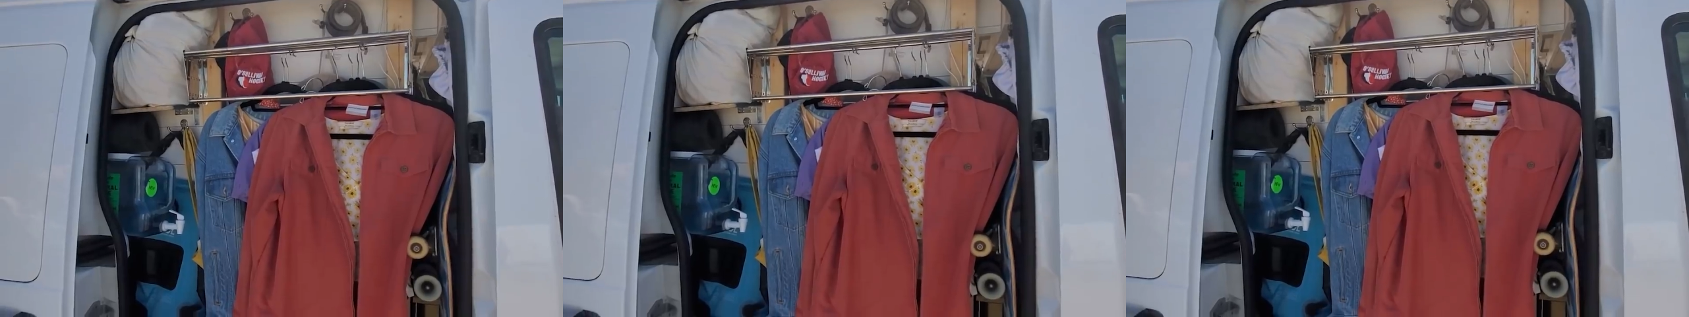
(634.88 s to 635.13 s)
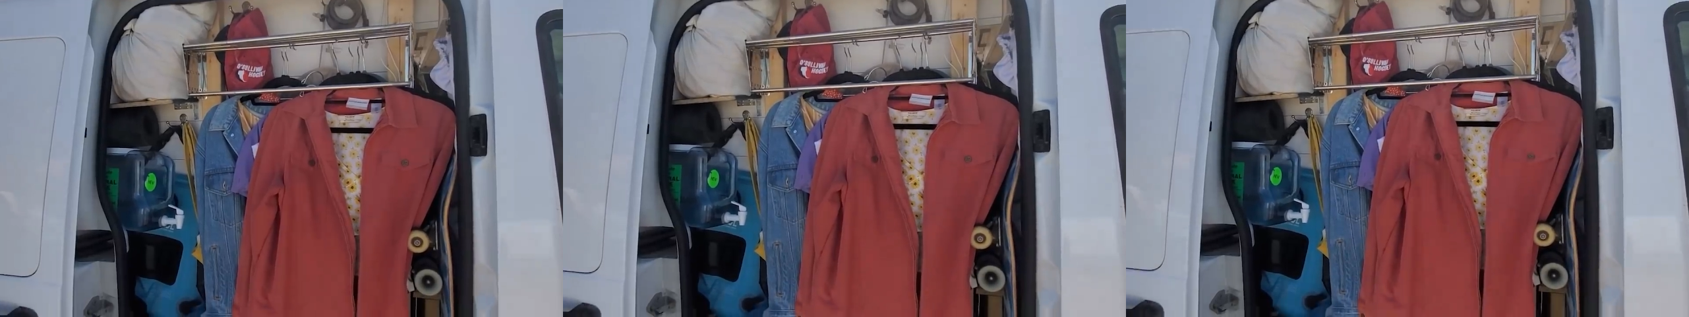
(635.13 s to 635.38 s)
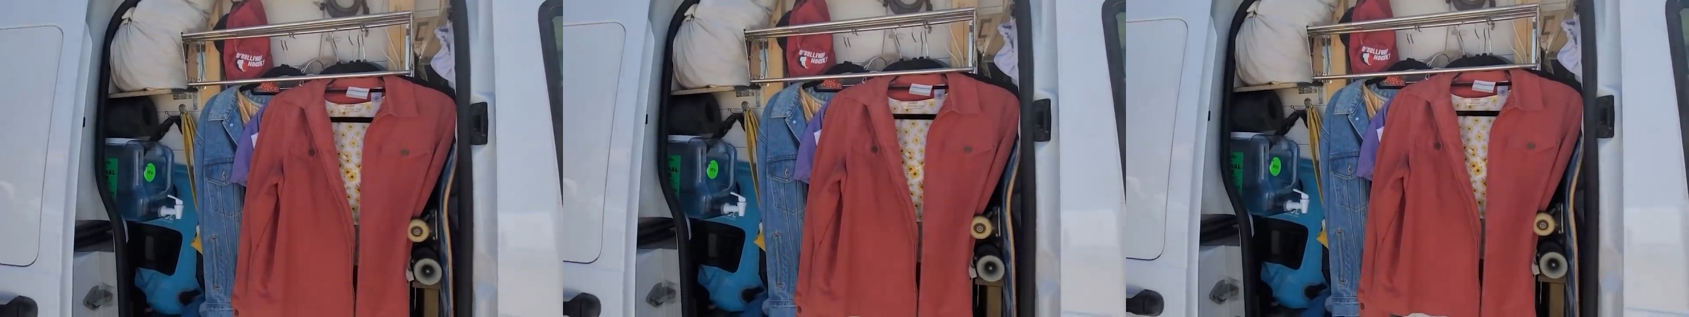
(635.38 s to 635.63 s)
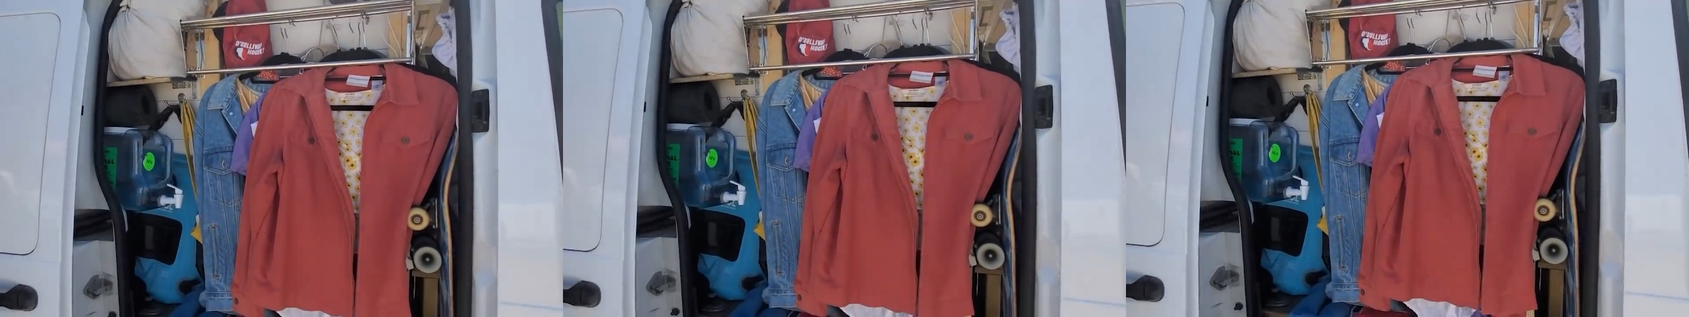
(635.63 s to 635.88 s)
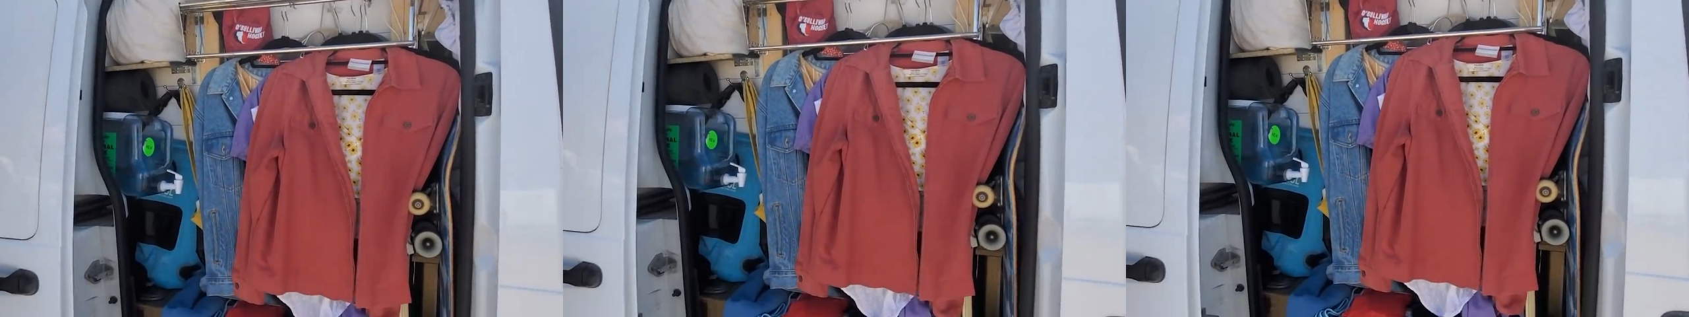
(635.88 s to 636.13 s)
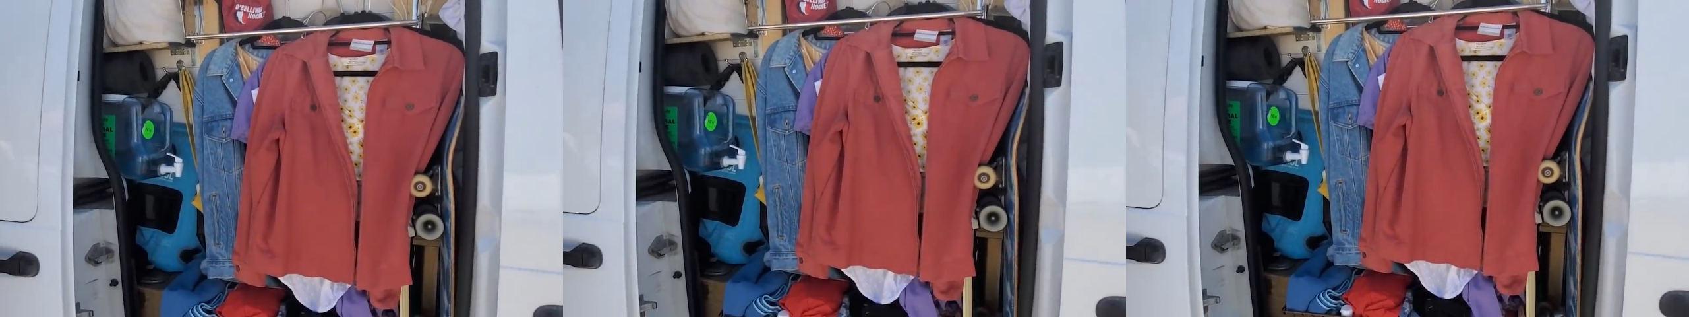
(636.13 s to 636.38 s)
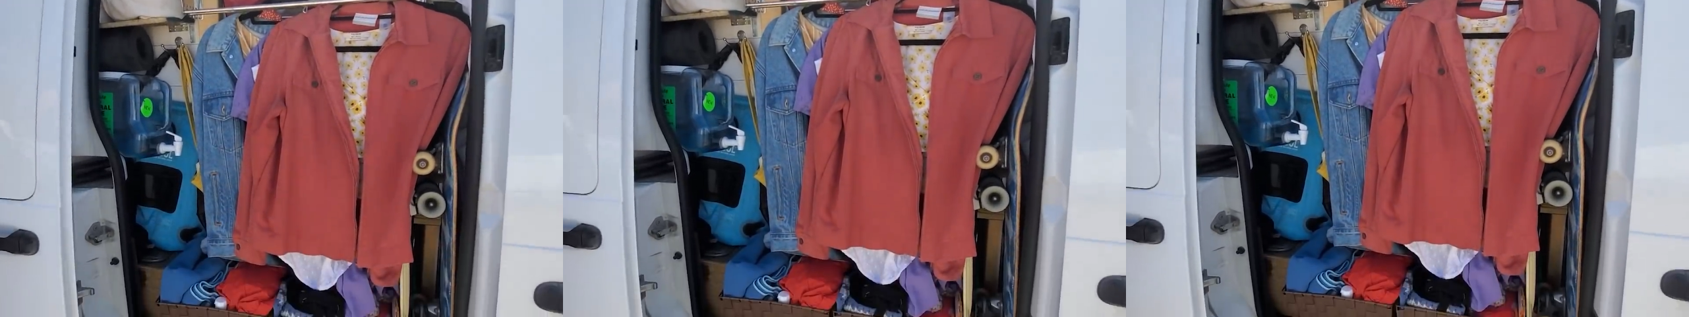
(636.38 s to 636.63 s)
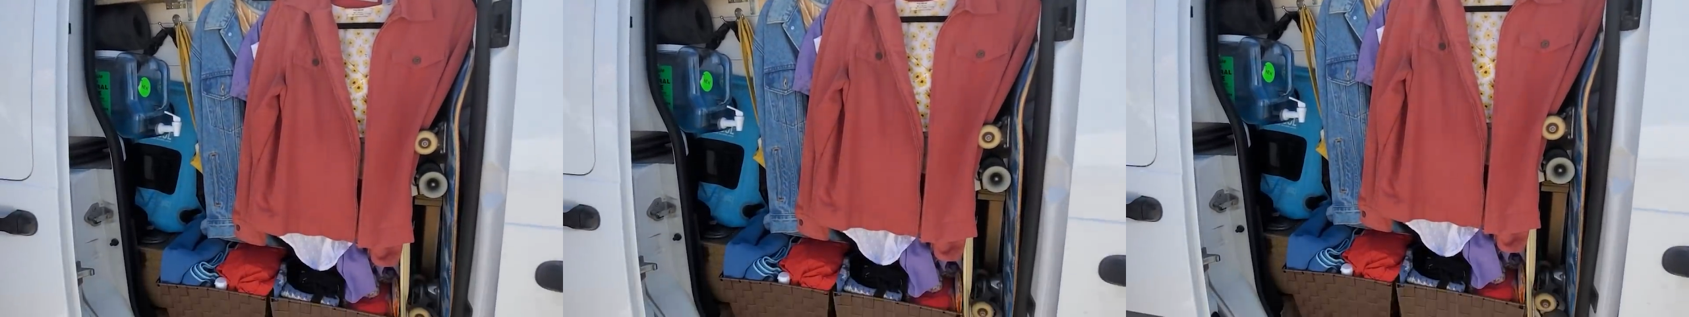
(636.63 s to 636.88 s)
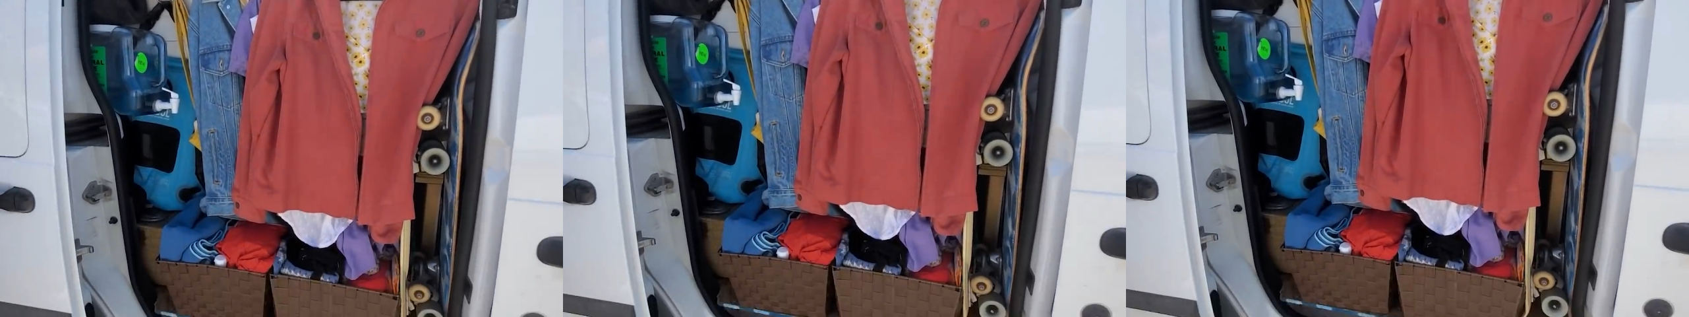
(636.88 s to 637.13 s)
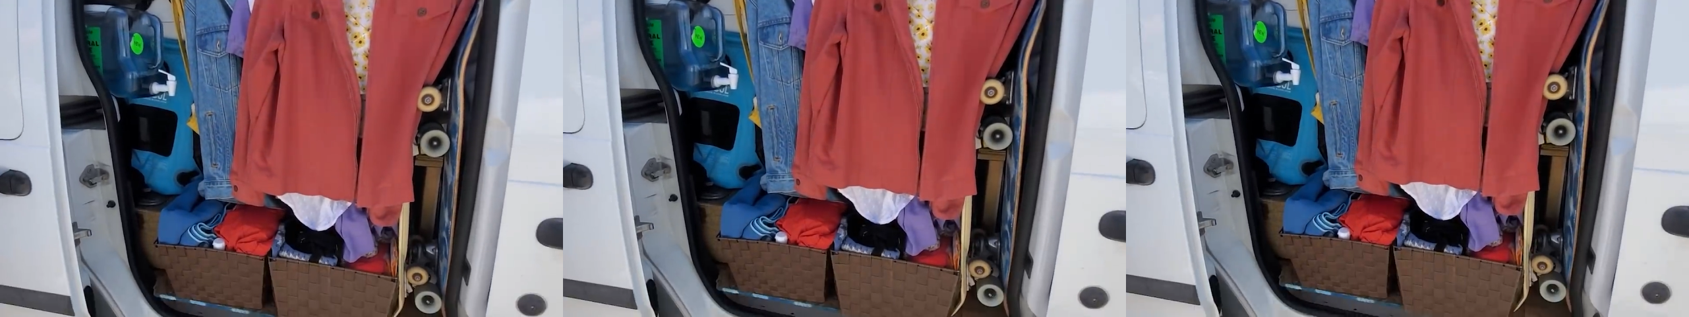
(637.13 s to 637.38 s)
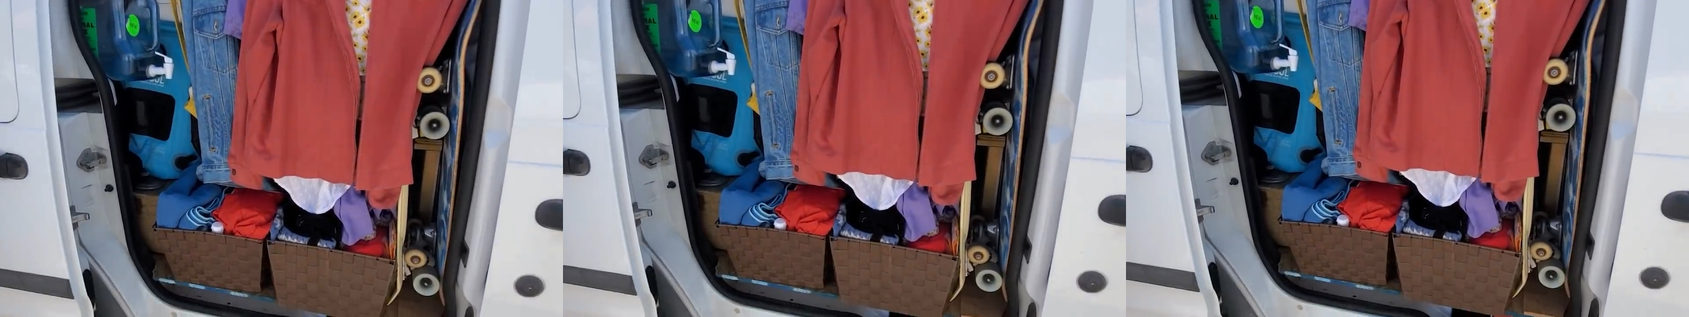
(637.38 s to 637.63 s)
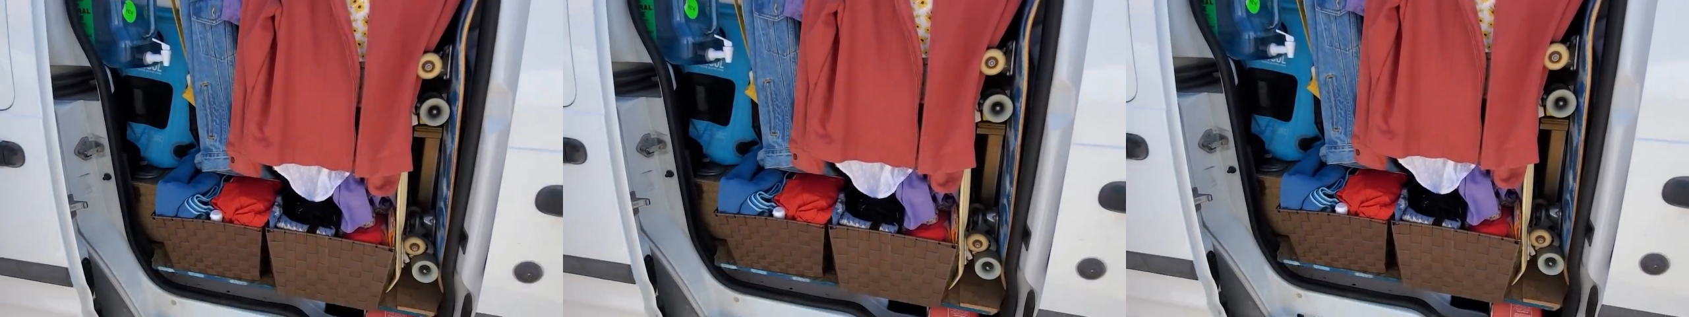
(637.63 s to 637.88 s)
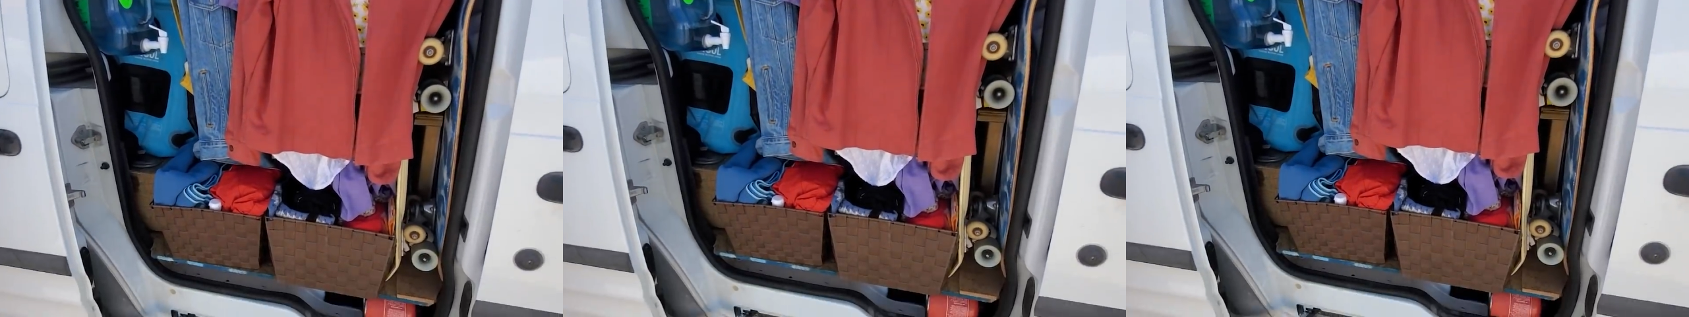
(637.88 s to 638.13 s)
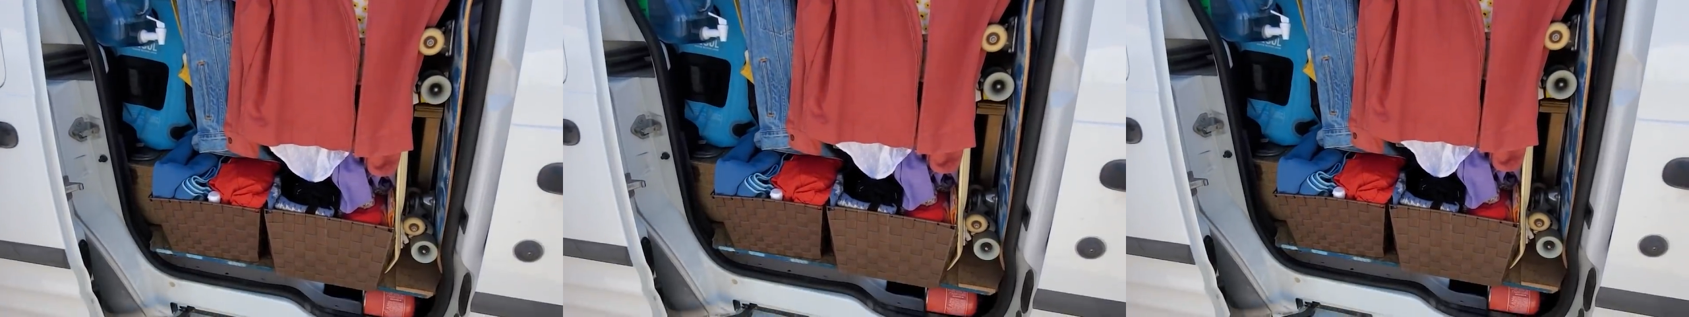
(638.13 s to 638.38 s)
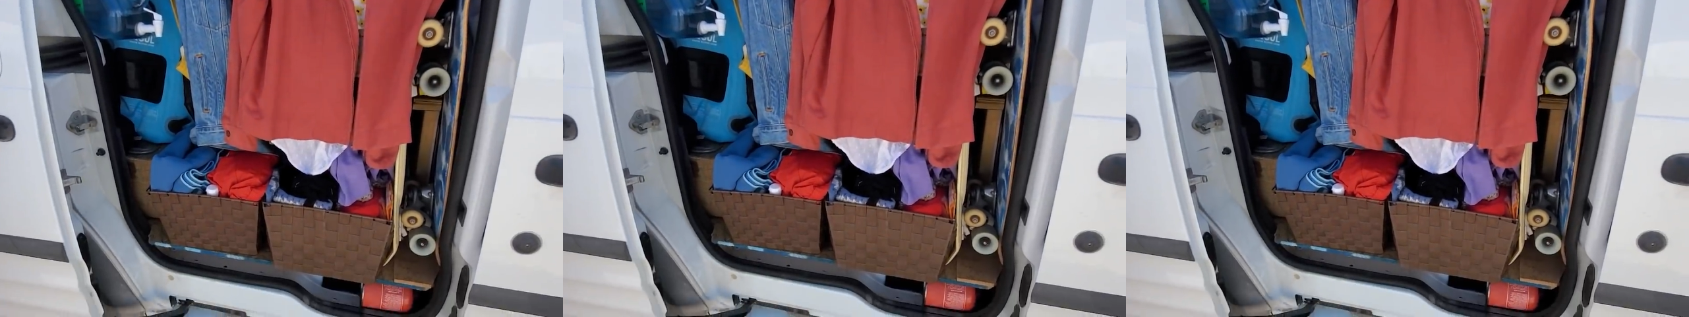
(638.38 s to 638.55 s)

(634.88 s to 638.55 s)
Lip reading: No face is visible, so there are no lips to read.